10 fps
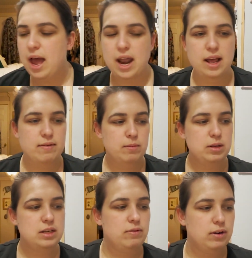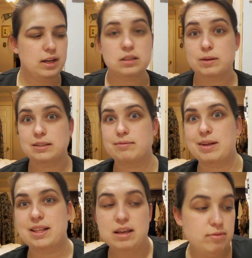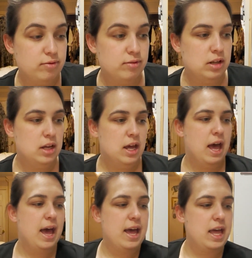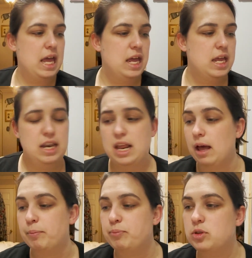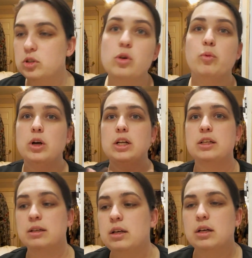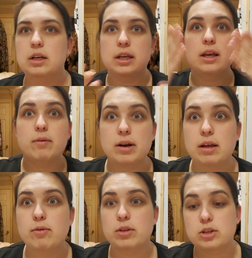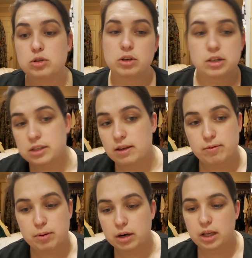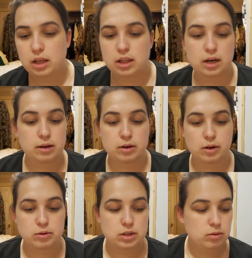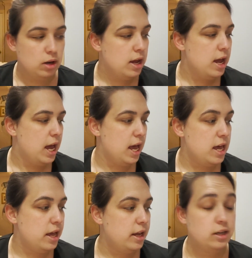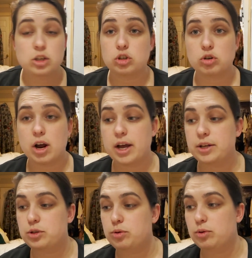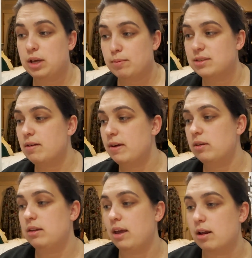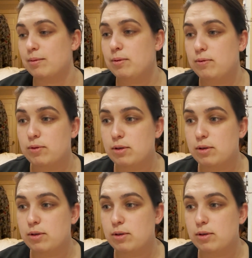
And I have them in different aspects of my life. And yeah, so we're gonna get ready for this New Year's Eve party that I'm gonna go to and try to keep myself held accountable for the